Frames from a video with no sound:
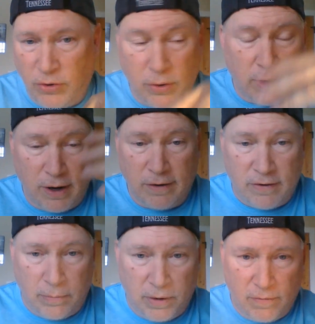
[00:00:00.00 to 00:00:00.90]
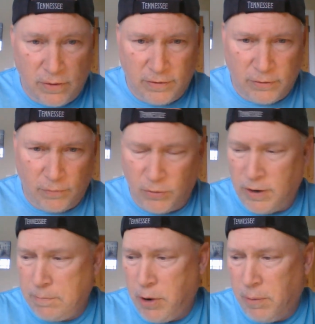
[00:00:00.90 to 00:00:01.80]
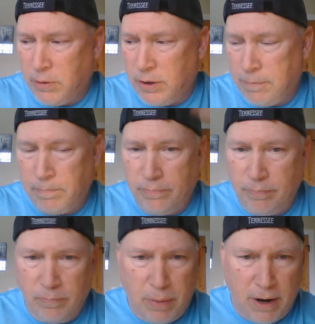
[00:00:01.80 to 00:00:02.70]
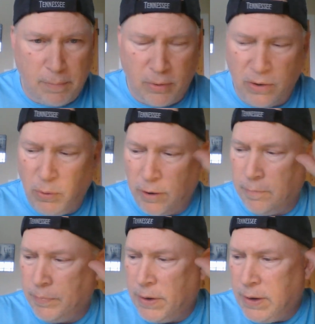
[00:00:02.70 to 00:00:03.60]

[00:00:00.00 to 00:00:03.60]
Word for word: you're going to get something for the silver and probably pay it pretty well.